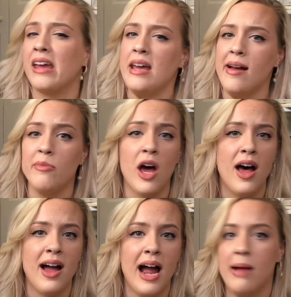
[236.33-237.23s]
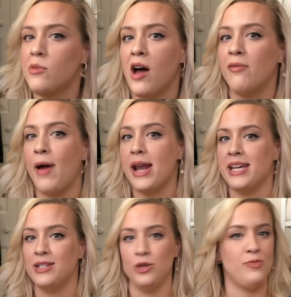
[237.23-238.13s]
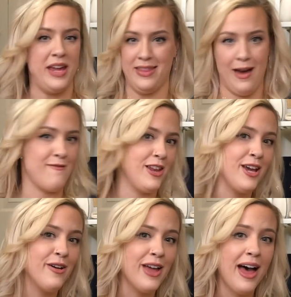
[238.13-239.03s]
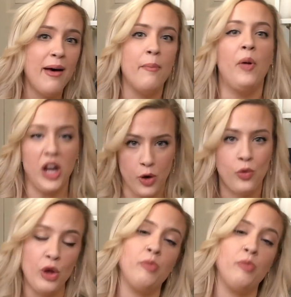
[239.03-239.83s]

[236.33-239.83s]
I'm not ready to make that video yet, but it will